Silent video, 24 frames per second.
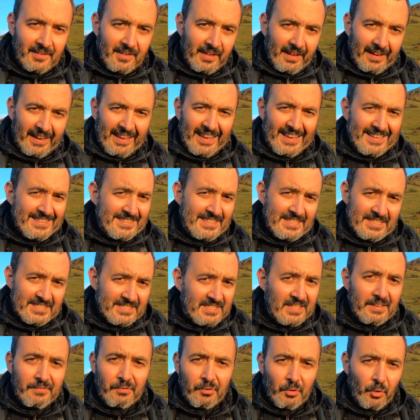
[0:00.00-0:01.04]
I guess it's
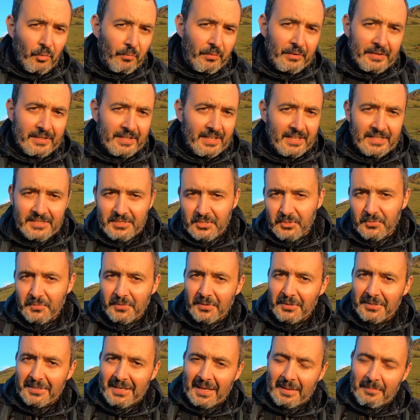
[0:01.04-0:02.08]
never over till it's
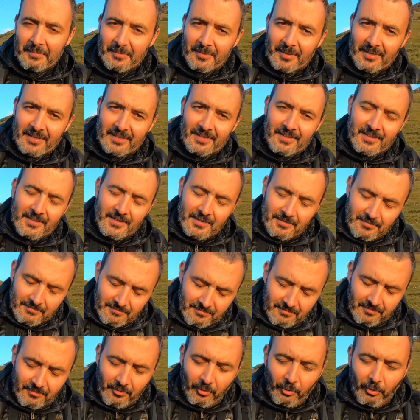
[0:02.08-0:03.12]
over type thing.
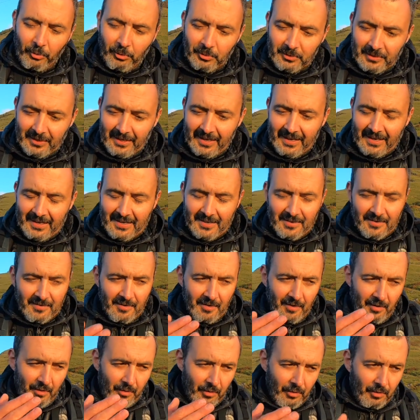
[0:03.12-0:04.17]
All day,
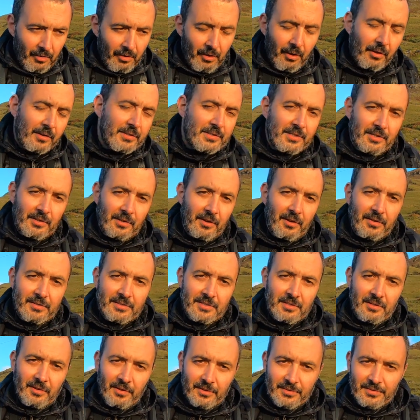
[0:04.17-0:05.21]
lots and lots
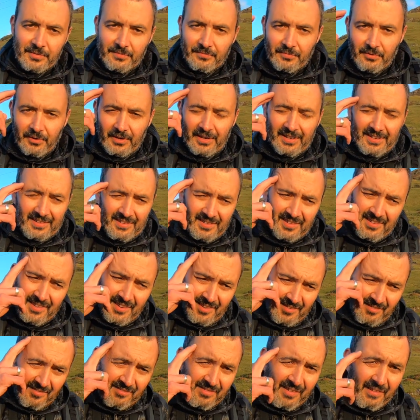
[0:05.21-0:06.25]
and lots of rain,
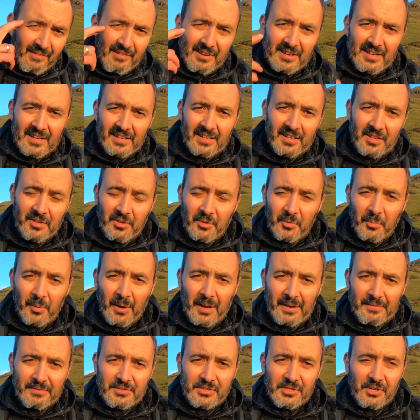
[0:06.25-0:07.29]
very little in the way
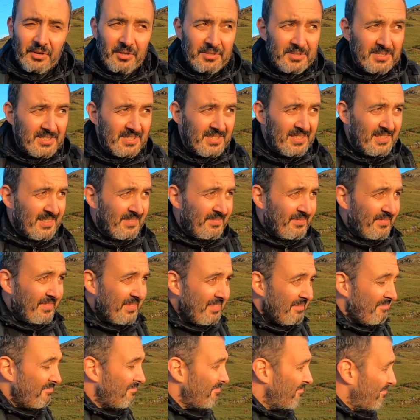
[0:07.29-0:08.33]
of shots,
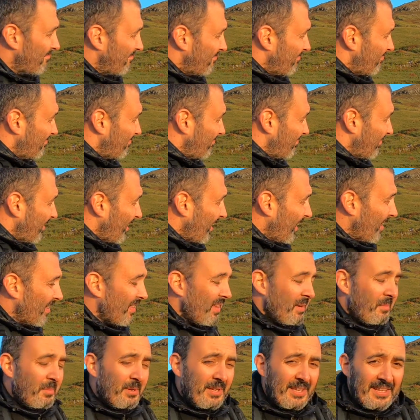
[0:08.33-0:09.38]
and
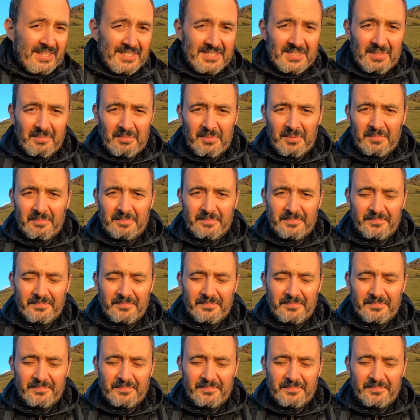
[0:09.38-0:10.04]
then we get something.